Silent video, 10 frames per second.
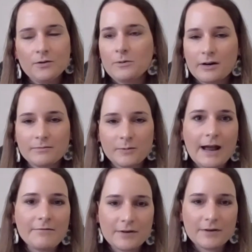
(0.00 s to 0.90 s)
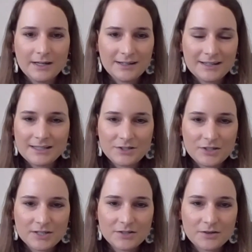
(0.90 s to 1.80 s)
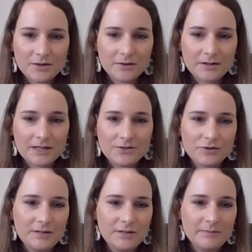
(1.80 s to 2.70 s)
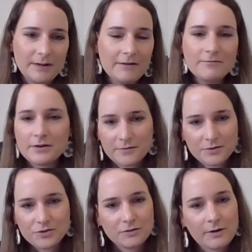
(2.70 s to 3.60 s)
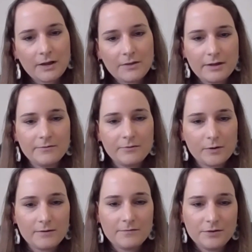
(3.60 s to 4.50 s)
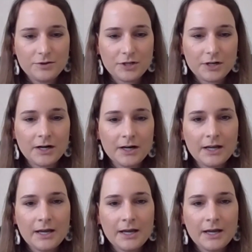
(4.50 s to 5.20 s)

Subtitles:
where every Indigenous girl can dream of their future rather than for a future.